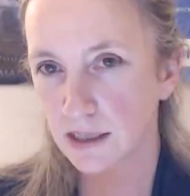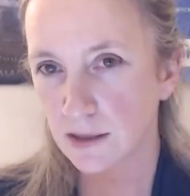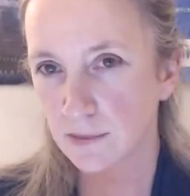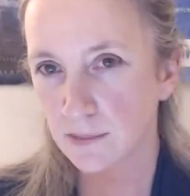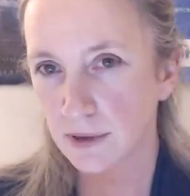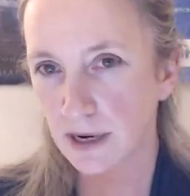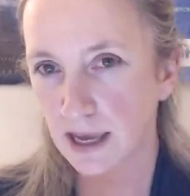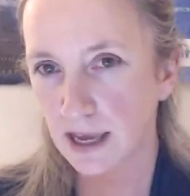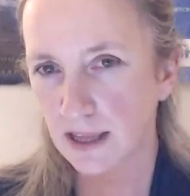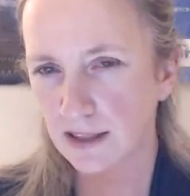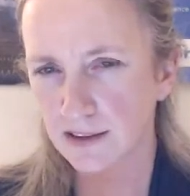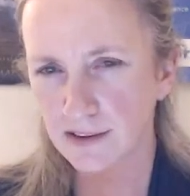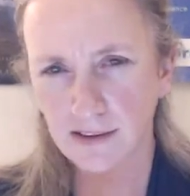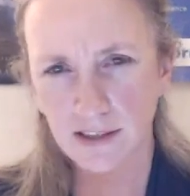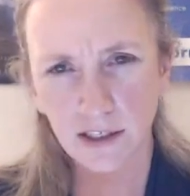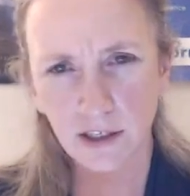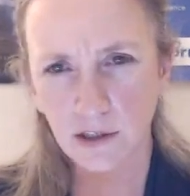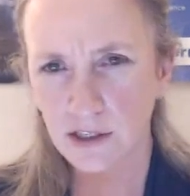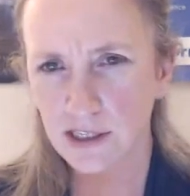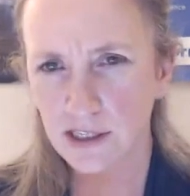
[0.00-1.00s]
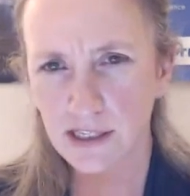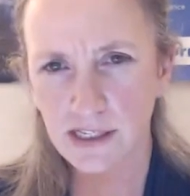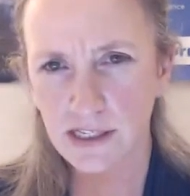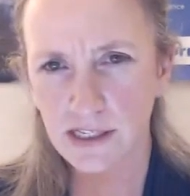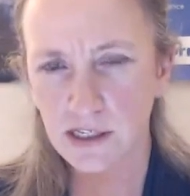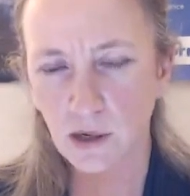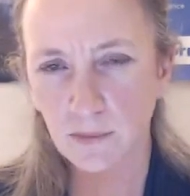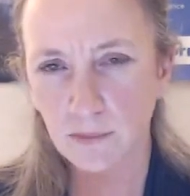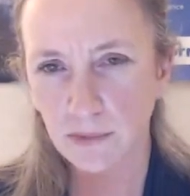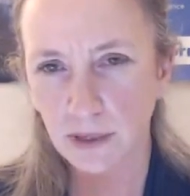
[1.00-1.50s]
the plans. You know, this
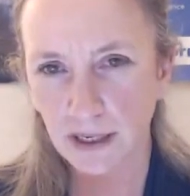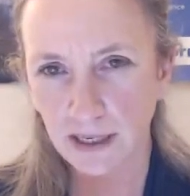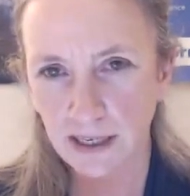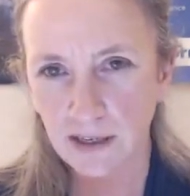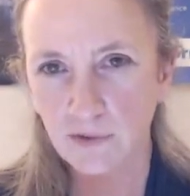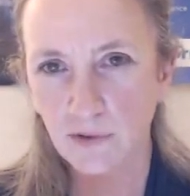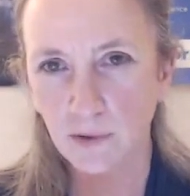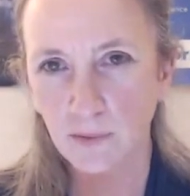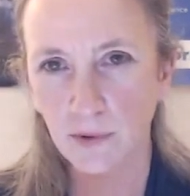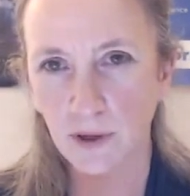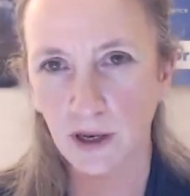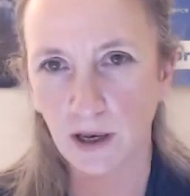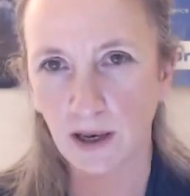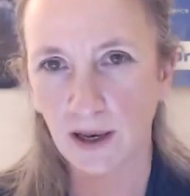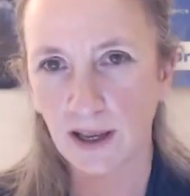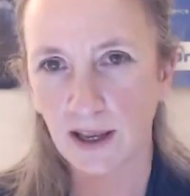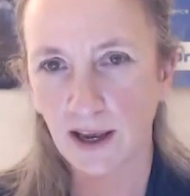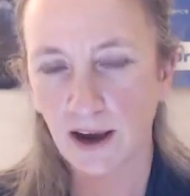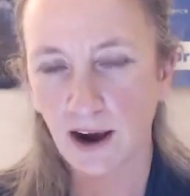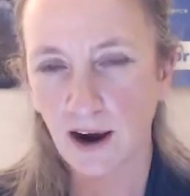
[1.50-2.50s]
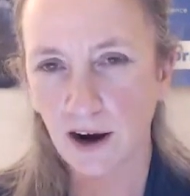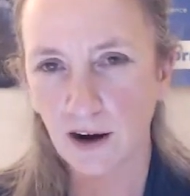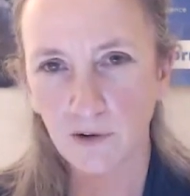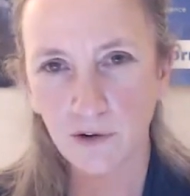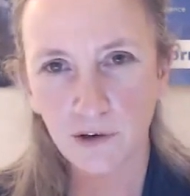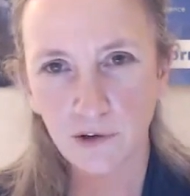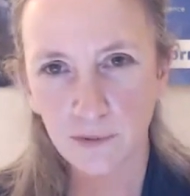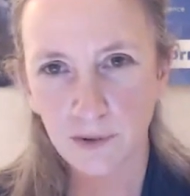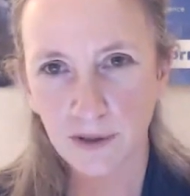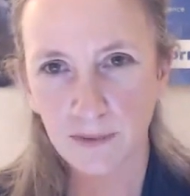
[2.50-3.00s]
is unbelievable.
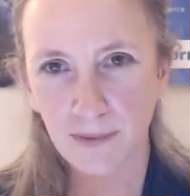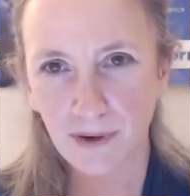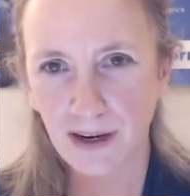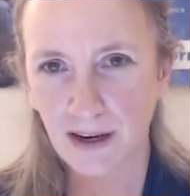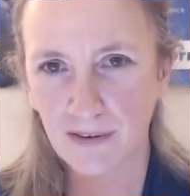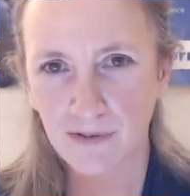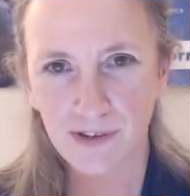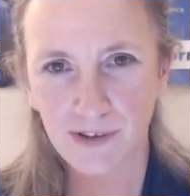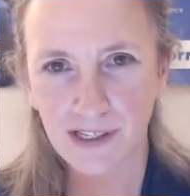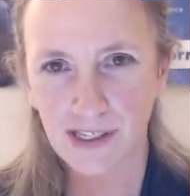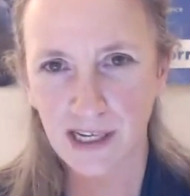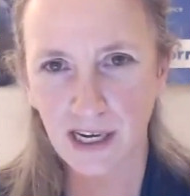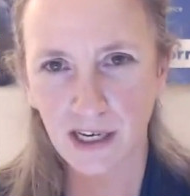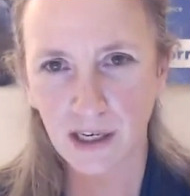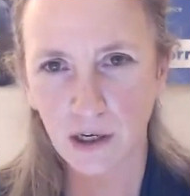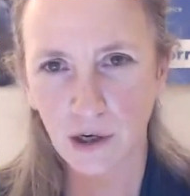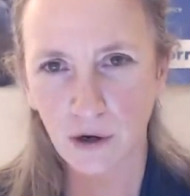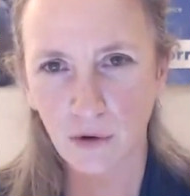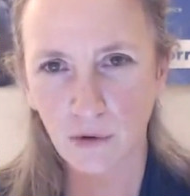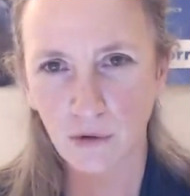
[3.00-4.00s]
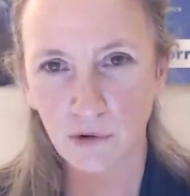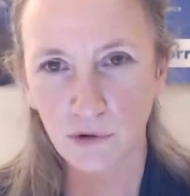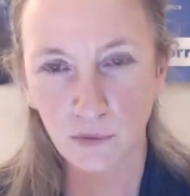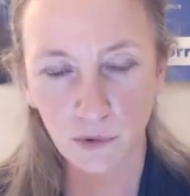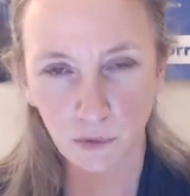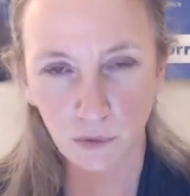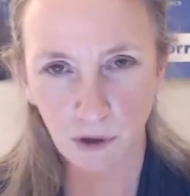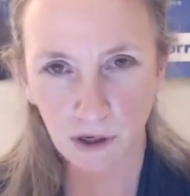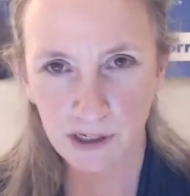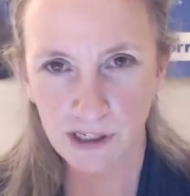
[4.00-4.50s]
Irish people have to say, no, do
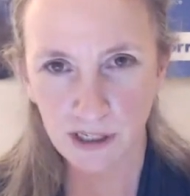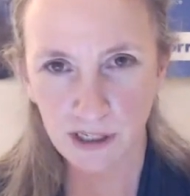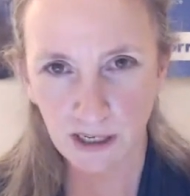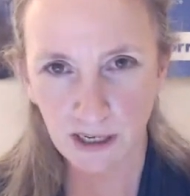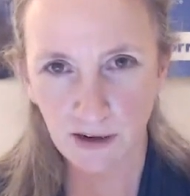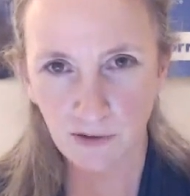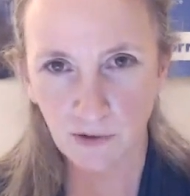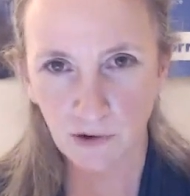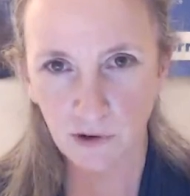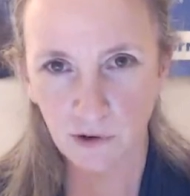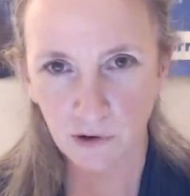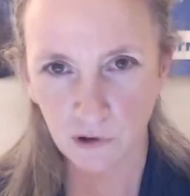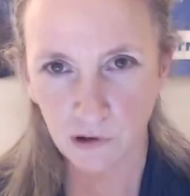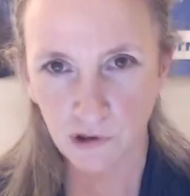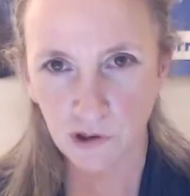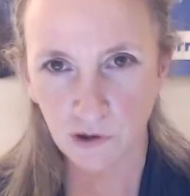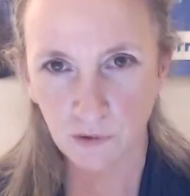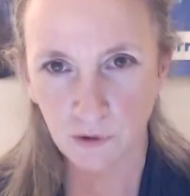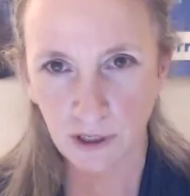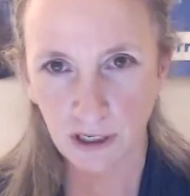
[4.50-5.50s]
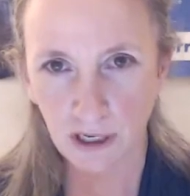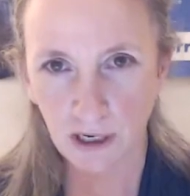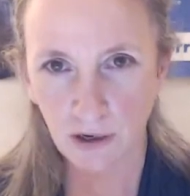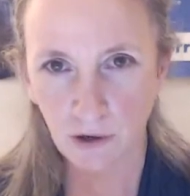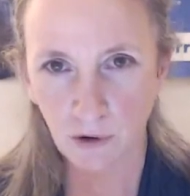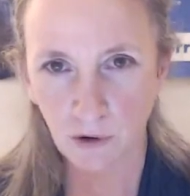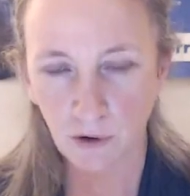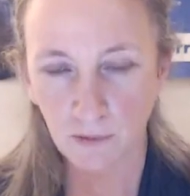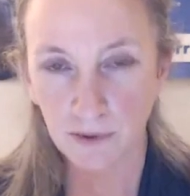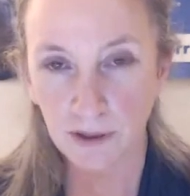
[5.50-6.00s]
we want to live under Sharia
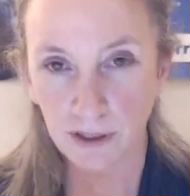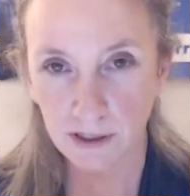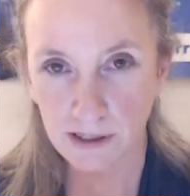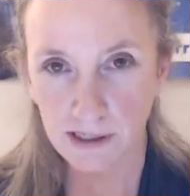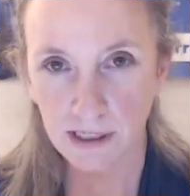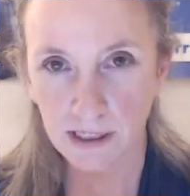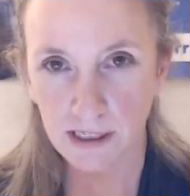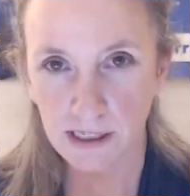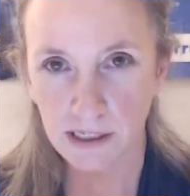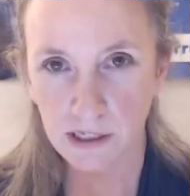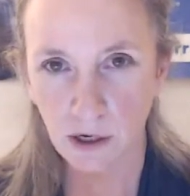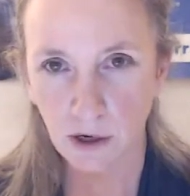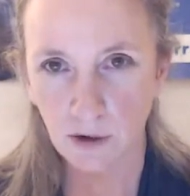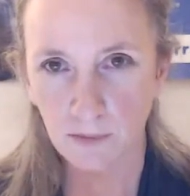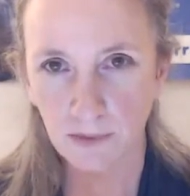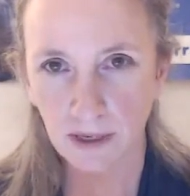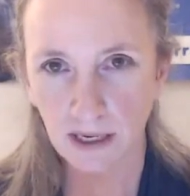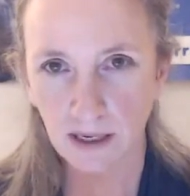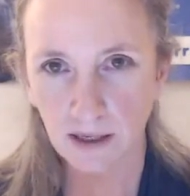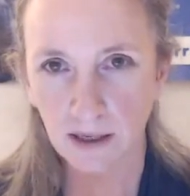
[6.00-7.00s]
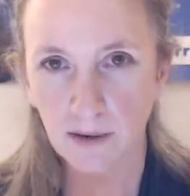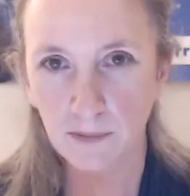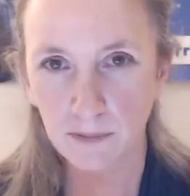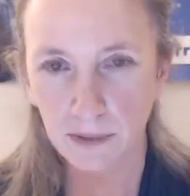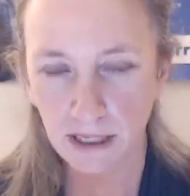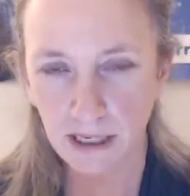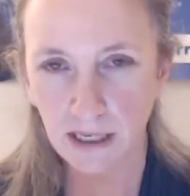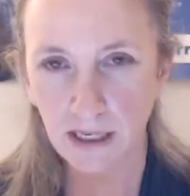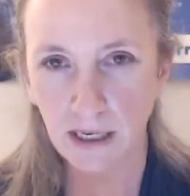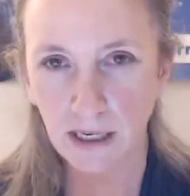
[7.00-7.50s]
law? Because it is coming.
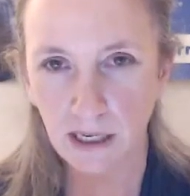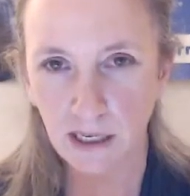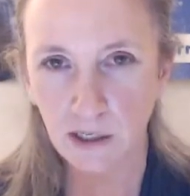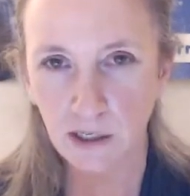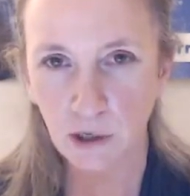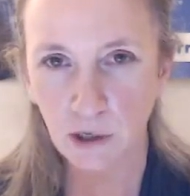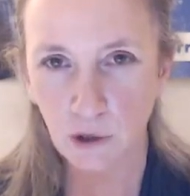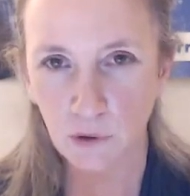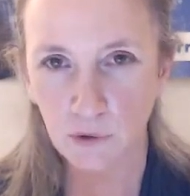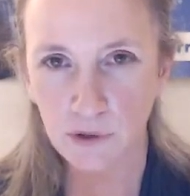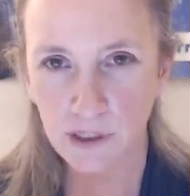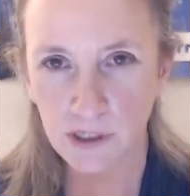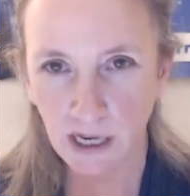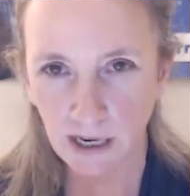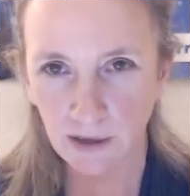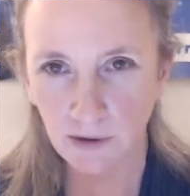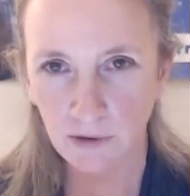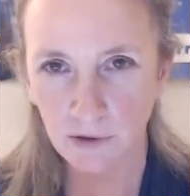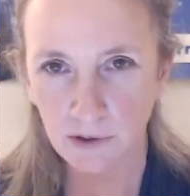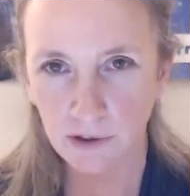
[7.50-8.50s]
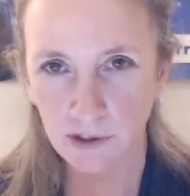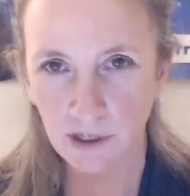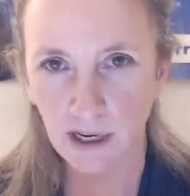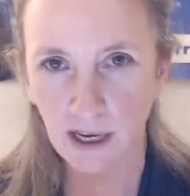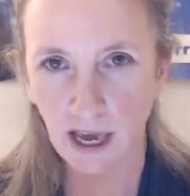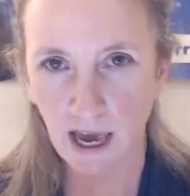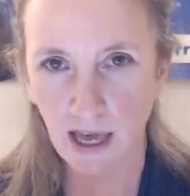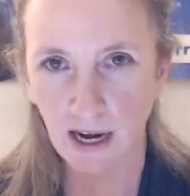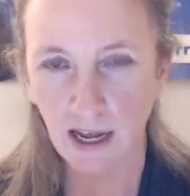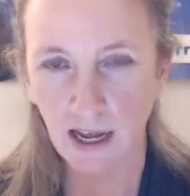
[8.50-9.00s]
Be in no doubt.
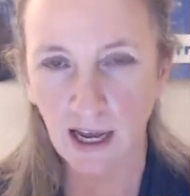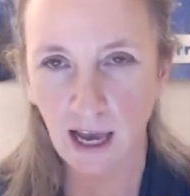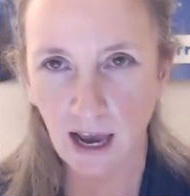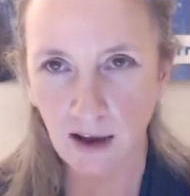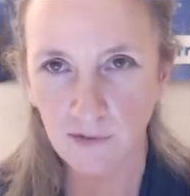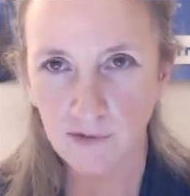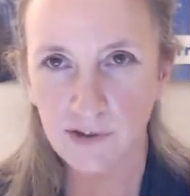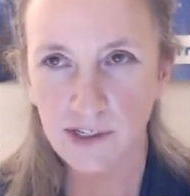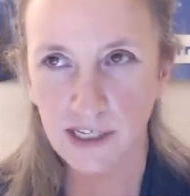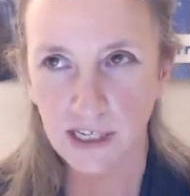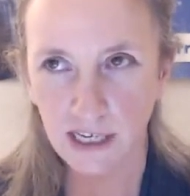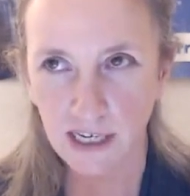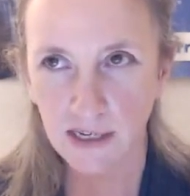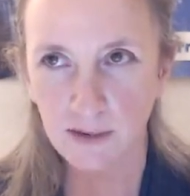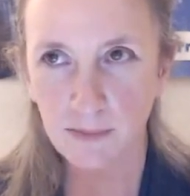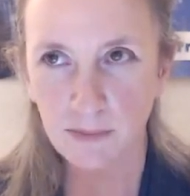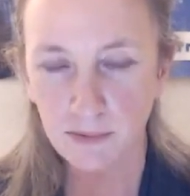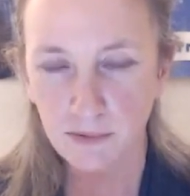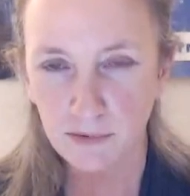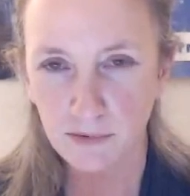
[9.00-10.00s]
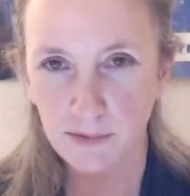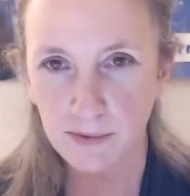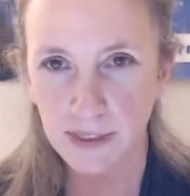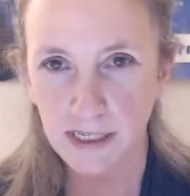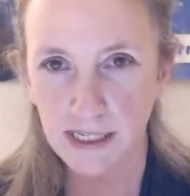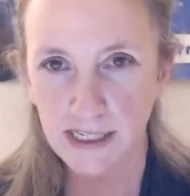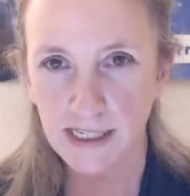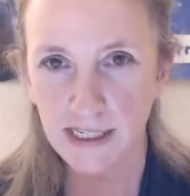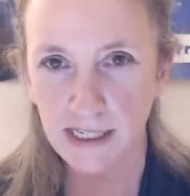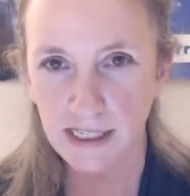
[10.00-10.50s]
And I have to keep
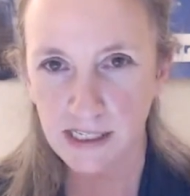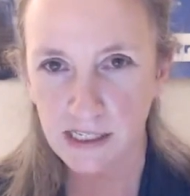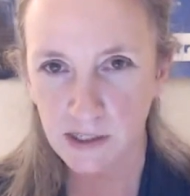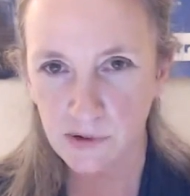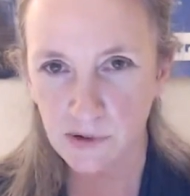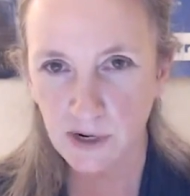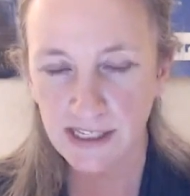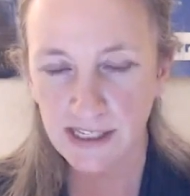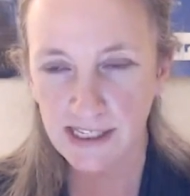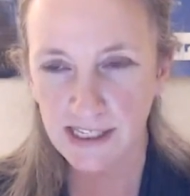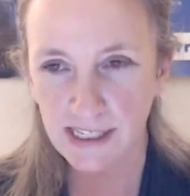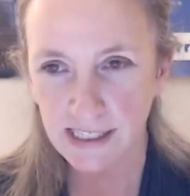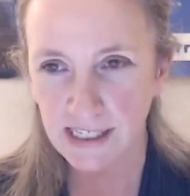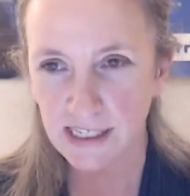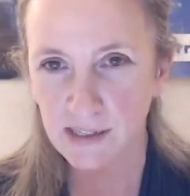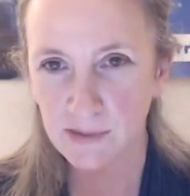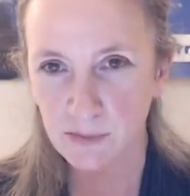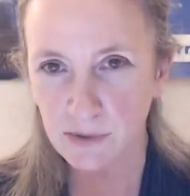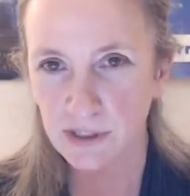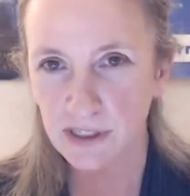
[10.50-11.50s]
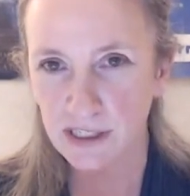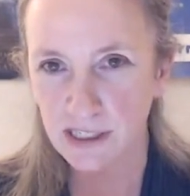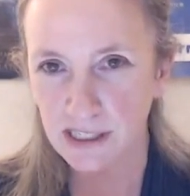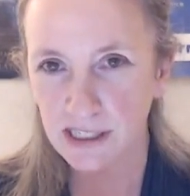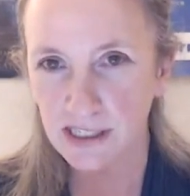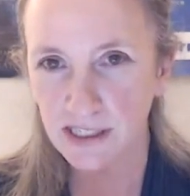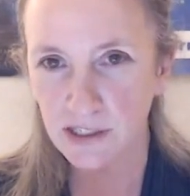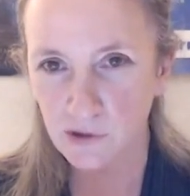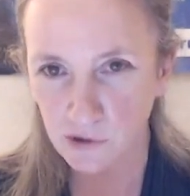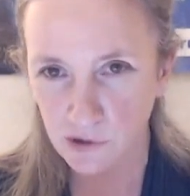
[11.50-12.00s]
repeating and stressing this, but it
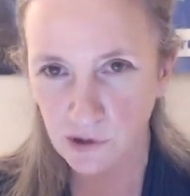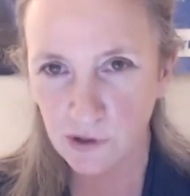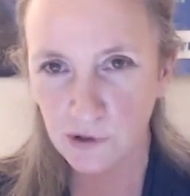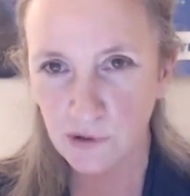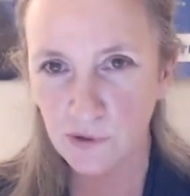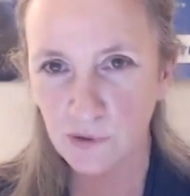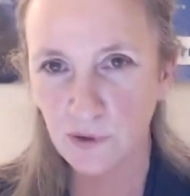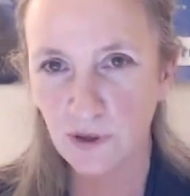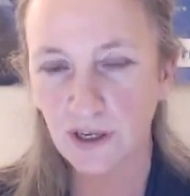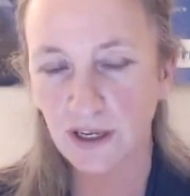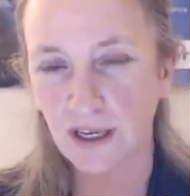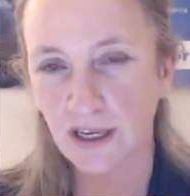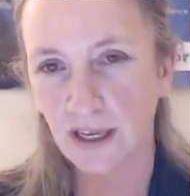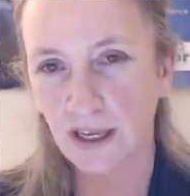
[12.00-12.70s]
is true.